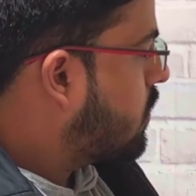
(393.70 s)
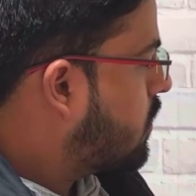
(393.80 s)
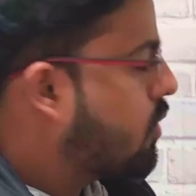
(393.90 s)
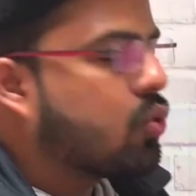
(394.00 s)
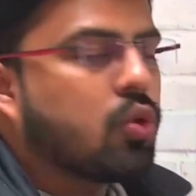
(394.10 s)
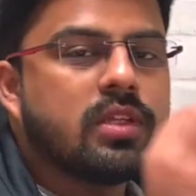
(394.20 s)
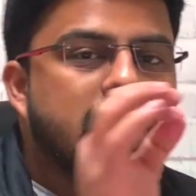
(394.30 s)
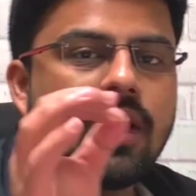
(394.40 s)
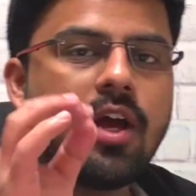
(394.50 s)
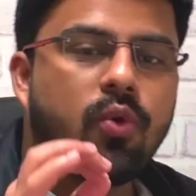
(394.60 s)
So this is
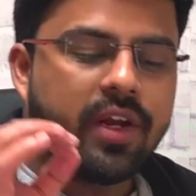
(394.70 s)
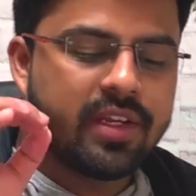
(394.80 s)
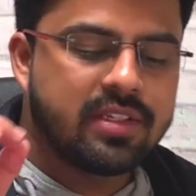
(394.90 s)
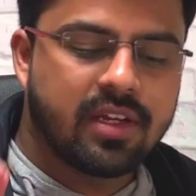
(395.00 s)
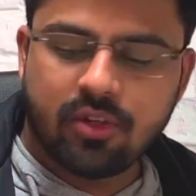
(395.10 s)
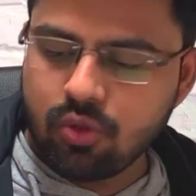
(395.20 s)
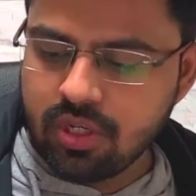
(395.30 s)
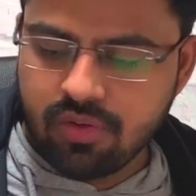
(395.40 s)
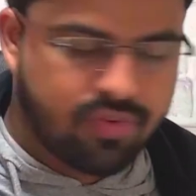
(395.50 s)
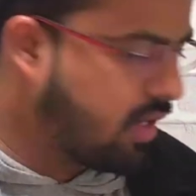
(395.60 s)
how it is done
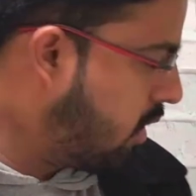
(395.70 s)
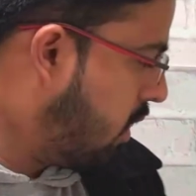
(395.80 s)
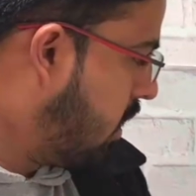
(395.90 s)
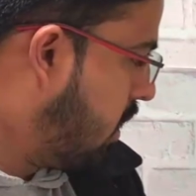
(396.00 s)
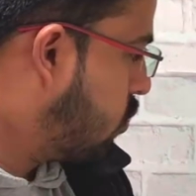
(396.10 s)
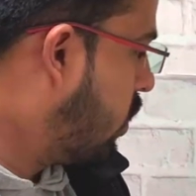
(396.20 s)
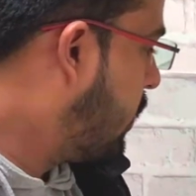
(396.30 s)
using a finger. So let me